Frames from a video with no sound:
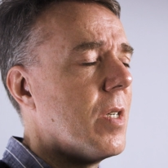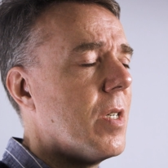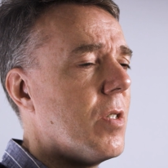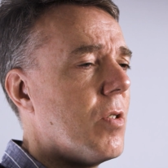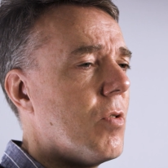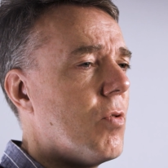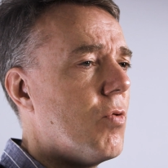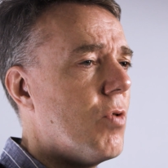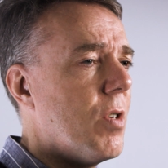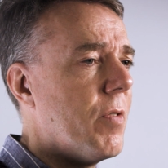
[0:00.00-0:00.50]

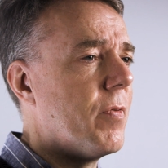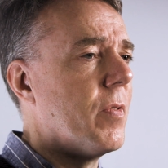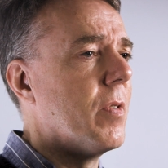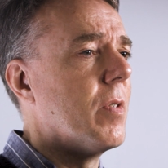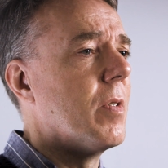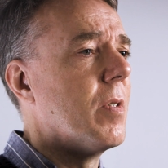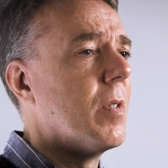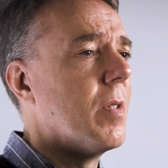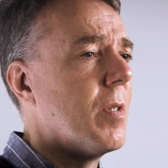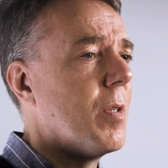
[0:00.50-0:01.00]
is
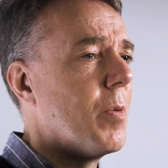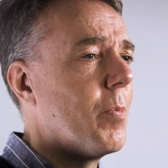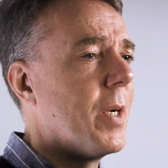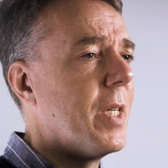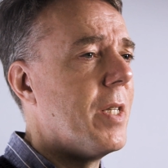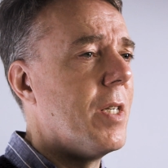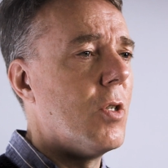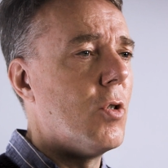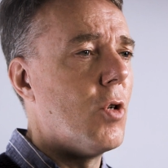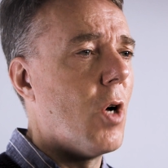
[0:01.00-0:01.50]
driven
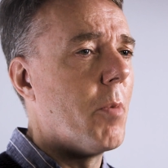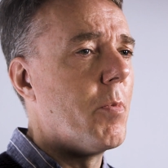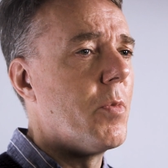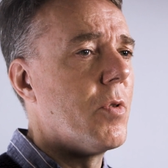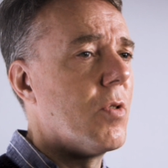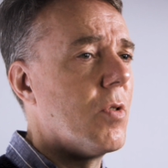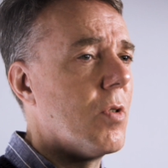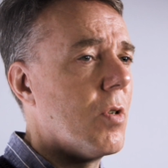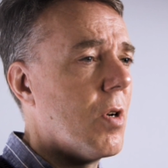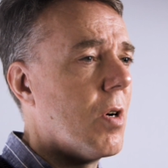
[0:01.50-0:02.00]
by the
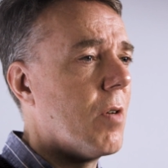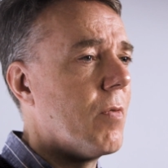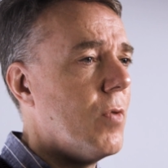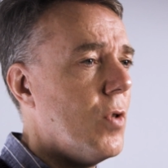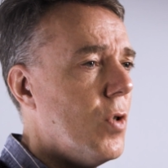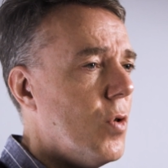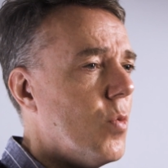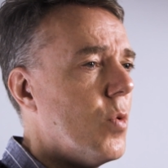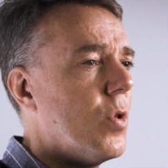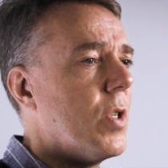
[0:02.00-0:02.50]
adoption of
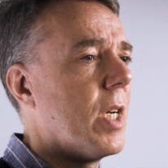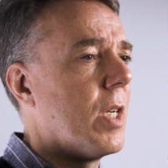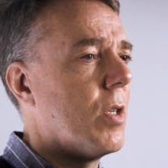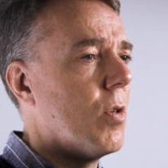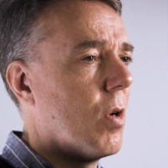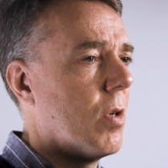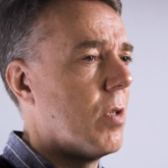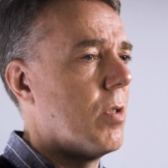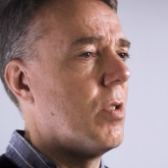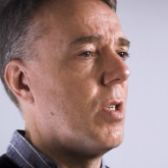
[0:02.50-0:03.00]
new
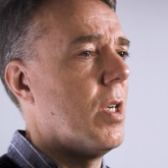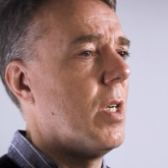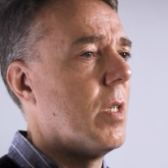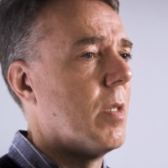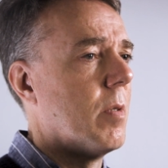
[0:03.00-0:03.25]
technology.